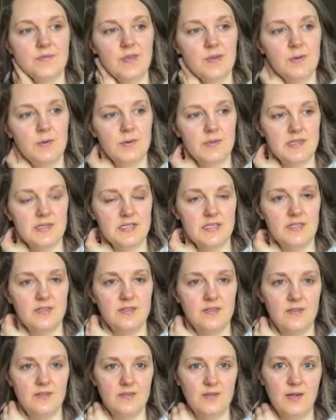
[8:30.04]
we went
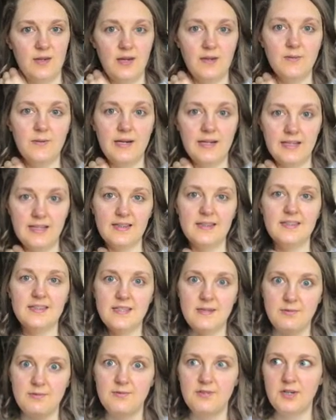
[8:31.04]
to a wedding the
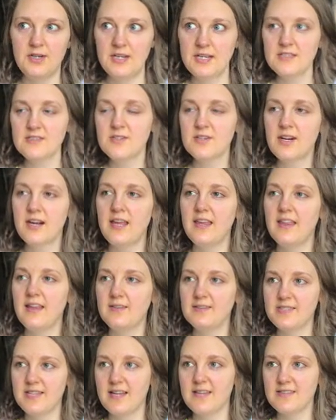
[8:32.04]
day before yesterday that
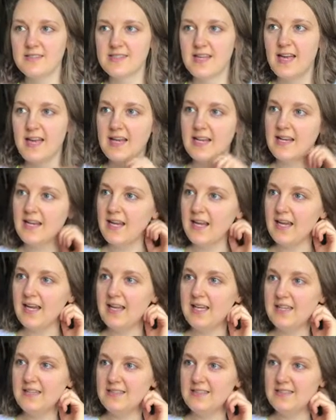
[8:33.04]
was outside,
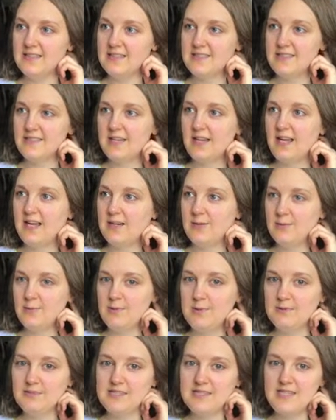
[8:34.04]
and we
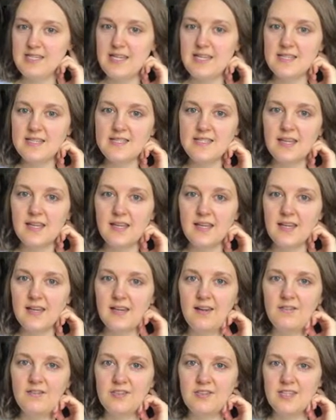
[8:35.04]
were dancing and
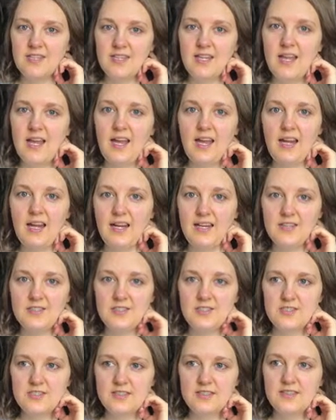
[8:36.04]
everything, and I
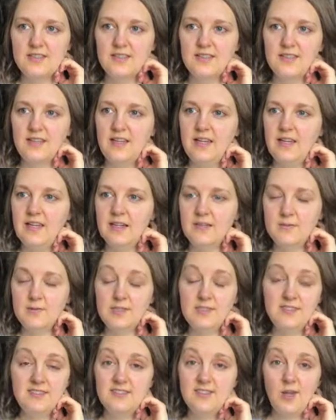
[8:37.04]
just like
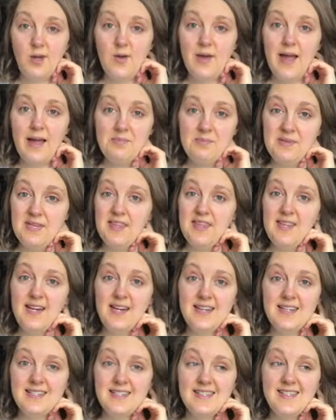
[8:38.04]
was so happy that
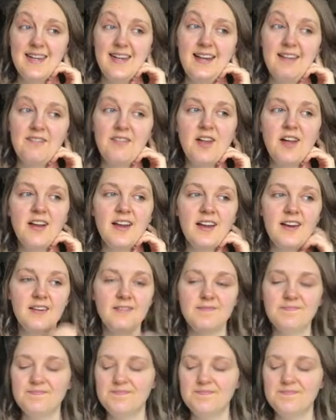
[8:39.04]
I didn't have long hair.